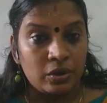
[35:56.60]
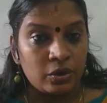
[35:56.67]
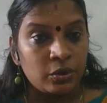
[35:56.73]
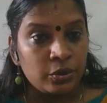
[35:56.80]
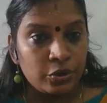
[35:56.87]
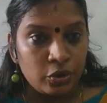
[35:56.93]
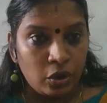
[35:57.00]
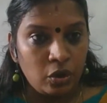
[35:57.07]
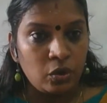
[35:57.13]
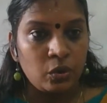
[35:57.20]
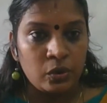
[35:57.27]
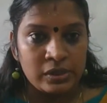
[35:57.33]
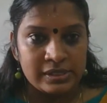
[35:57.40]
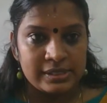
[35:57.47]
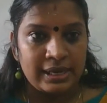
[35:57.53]
Do you know
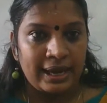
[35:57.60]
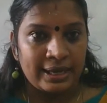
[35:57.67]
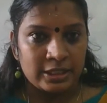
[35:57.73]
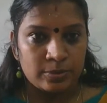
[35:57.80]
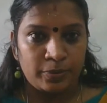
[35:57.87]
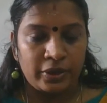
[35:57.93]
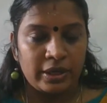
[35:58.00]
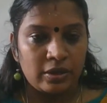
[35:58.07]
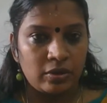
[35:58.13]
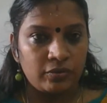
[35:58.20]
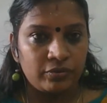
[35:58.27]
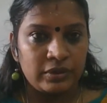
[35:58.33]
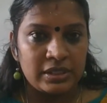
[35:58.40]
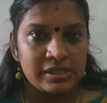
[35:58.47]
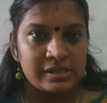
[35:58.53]
who is the exponent
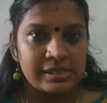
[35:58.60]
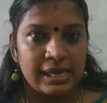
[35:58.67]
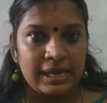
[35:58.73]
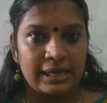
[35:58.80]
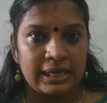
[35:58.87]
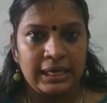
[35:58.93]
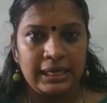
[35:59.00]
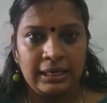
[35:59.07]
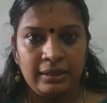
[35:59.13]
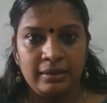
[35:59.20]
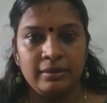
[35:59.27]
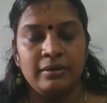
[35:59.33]
of this theory?